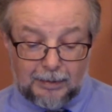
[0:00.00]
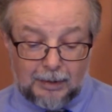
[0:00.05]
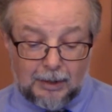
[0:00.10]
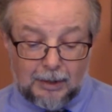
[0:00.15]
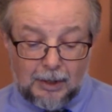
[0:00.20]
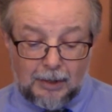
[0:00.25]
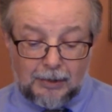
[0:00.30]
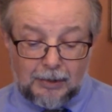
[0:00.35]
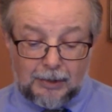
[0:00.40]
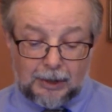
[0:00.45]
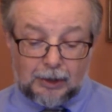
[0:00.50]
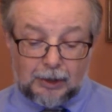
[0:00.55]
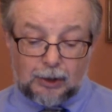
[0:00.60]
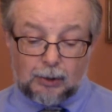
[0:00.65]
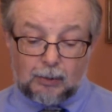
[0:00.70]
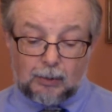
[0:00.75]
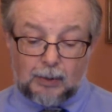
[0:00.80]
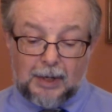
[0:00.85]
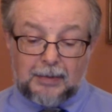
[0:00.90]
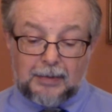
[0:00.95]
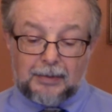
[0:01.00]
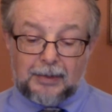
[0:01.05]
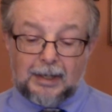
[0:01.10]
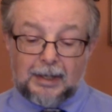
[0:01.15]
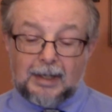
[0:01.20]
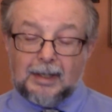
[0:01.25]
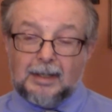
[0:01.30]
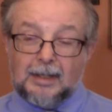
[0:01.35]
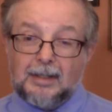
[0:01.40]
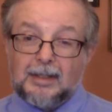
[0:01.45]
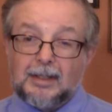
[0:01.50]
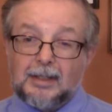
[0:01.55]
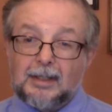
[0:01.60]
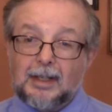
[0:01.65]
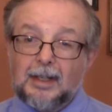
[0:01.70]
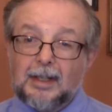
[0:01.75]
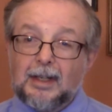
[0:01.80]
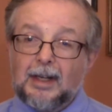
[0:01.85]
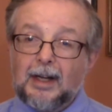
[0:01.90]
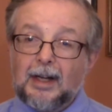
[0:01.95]
The Corinthians
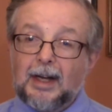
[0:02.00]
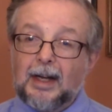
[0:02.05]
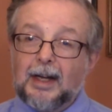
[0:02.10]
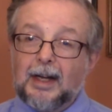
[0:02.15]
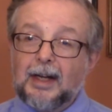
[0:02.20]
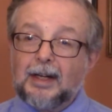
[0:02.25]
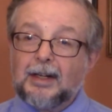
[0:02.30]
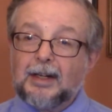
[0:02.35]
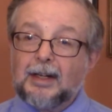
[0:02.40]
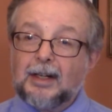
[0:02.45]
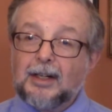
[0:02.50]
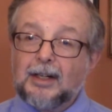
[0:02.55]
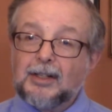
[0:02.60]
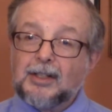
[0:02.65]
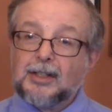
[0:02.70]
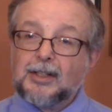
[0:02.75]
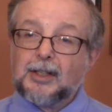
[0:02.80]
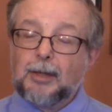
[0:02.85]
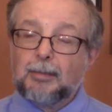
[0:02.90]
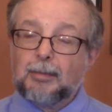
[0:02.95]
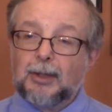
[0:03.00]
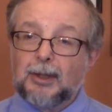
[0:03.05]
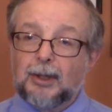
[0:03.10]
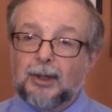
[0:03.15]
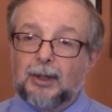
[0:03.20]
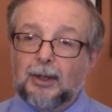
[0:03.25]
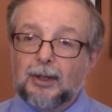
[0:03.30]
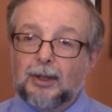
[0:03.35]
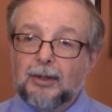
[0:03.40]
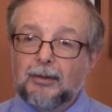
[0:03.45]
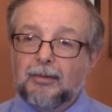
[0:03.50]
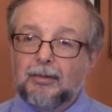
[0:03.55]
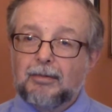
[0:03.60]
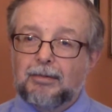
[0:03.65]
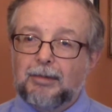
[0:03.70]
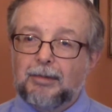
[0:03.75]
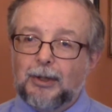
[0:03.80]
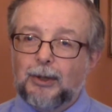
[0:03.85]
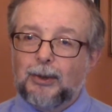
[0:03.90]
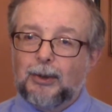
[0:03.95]
had a similar
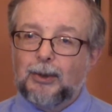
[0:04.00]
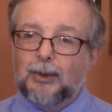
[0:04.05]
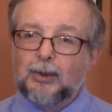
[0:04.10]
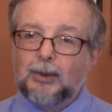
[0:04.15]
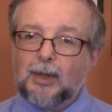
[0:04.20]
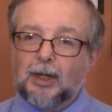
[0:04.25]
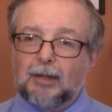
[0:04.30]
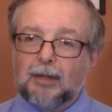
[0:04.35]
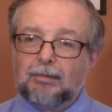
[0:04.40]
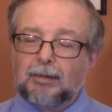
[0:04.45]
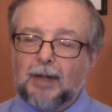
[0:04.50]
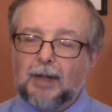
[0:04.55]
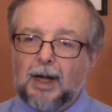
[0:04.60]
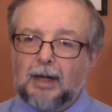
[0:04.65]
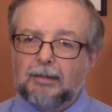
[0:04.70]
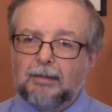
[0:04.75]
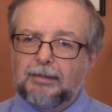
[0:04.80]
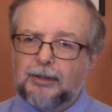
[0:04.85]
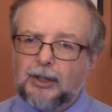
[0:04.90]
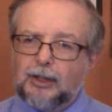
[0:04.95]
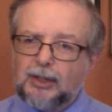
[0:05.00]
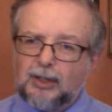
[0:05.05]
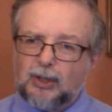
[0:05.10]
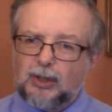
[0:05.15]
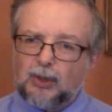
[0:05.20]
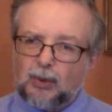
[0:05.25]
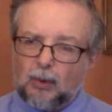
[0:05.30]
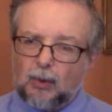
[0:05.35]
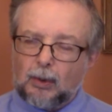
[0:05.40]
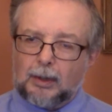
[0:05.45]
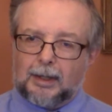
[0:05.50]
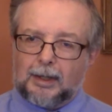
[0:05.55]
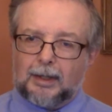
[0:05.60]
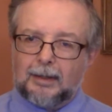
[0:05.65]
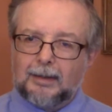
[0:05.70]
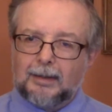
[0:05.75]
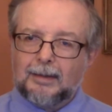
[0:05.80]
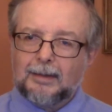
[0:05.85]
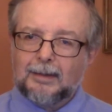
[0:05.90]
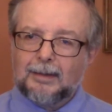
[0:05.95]
view of love, distorted,
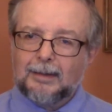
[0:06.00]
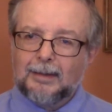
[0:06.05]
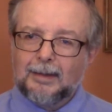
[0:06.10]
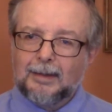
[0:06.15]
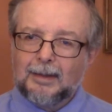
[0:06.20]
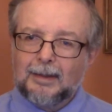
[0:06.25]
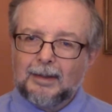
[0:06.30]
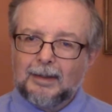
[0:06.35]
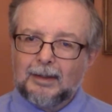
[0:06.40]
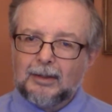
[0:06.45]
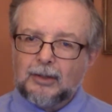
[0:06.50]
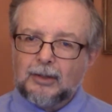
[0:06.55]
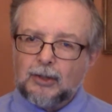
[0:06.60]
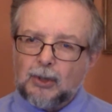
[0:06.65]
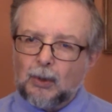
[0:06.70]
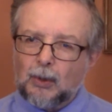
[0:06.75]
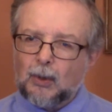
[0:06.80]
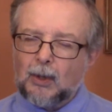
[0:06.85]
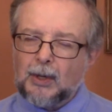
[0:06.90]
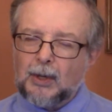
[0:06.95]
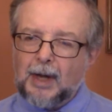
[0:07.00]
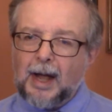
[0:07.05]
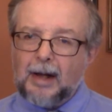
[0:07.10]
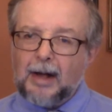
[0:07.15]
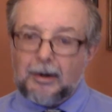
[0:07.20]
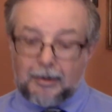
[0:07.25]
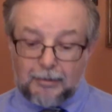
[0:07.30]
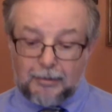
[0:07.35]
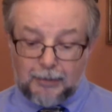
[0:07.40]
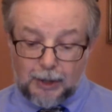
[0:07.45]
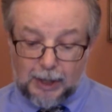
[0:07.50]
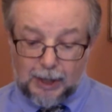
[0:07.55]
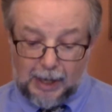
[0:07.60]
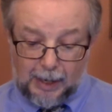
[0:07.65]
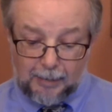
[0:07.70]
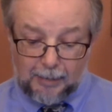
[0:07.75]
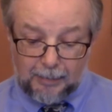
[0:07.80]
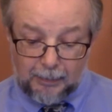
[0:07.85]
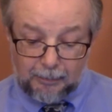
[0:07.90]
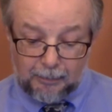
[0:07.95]
torn out of
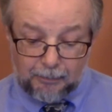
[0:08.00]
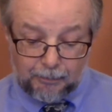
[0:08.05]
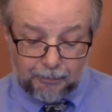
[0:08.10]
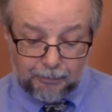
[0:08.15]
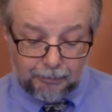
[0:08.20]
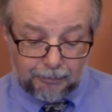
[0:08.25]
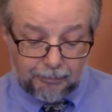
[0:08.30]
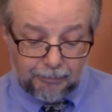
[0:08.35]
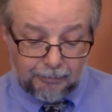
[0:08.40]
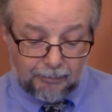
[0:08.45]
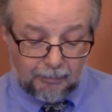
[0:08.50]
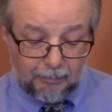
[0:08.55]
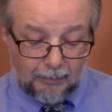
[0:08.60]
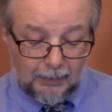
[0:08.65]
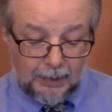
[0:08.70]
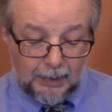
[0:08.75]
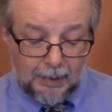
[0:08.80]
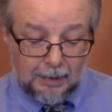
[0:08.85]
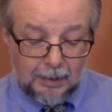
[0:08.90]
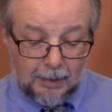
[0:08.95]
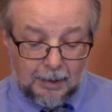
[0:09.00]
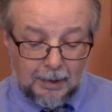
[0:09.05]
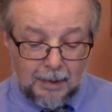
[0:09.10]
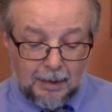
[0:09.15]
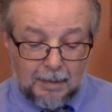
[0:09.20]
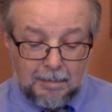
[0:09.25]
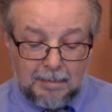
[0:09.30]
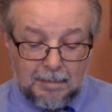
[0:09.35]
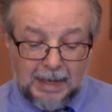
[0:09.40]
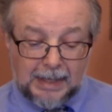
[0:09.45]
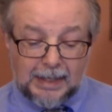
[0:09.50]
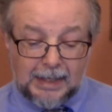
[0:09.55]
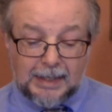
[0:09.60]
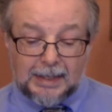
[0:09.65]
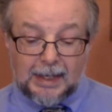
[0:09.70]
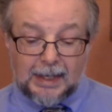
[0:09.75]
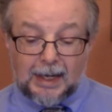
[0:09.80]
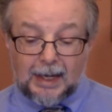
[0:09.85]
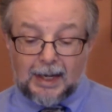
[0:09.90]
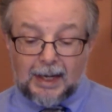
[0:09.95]
shape. Many
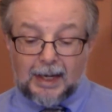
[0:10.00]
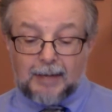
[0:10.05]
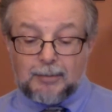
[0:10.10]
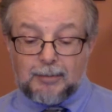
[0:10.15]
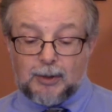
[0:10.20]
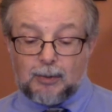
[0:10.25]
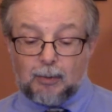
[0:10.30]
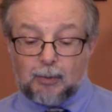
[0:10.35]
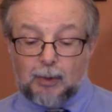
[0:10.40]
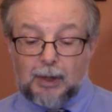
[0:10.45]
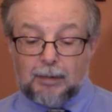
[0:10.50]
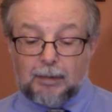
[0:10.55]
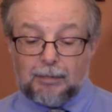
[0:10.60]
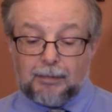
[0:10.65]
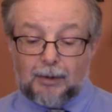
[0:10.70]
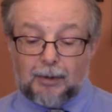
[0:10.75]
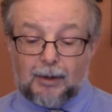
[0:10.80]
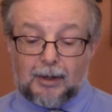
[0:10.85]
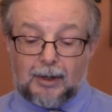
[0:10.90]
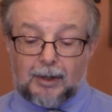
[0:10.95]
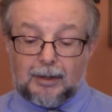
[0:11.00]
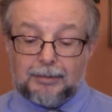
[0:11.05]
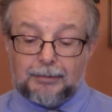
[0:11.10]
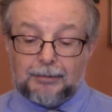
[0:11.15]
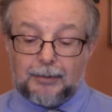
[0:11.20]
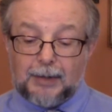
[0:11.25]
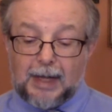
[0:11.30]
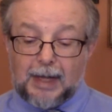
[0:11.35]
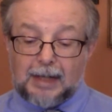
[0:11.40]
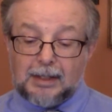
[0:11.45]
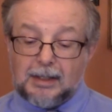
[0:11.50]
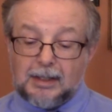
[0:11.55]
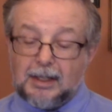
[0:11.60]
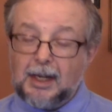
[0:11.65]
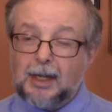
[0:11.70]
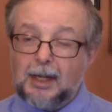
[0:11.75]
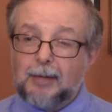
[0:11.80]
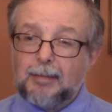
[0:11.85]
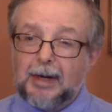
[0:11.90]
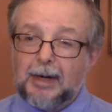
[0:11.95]
times we fall for that
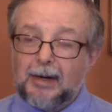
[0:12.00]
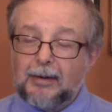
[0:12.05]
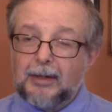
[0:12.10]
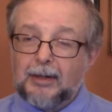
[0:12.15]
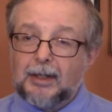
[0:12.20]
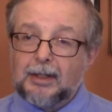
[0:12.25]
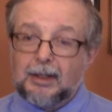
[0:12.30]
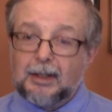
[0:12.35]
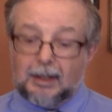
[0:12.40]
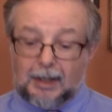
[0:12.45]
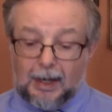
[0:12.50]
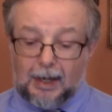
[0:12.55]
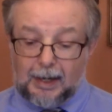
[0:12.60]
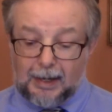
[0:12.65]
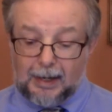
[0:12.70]
same error today.